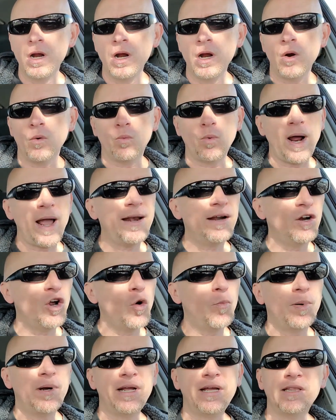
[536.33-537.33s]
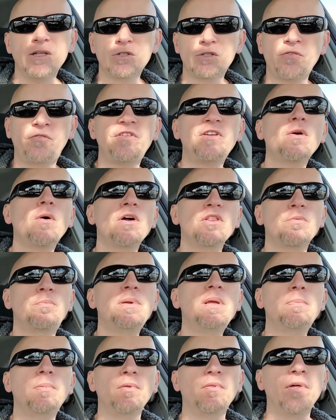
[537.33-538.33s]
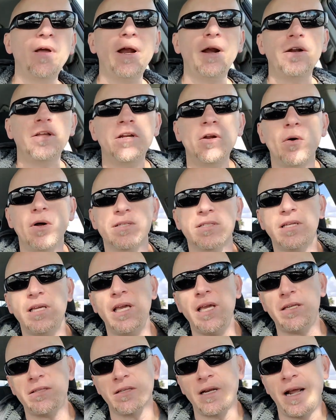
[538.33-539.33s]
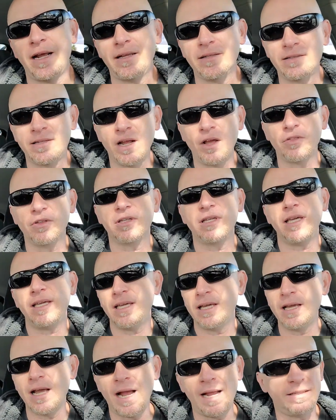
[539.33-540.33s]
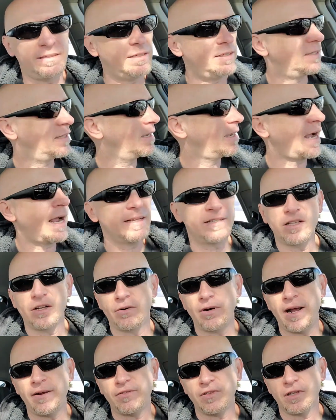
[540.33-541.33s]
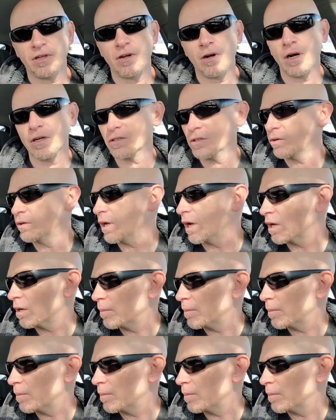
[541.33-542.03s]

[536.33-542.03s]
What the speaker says: right at opening, and there's a few other people there, us geeks, and I could tell the geeky guys, these are the guys that are after the cards. Okay, I'm going to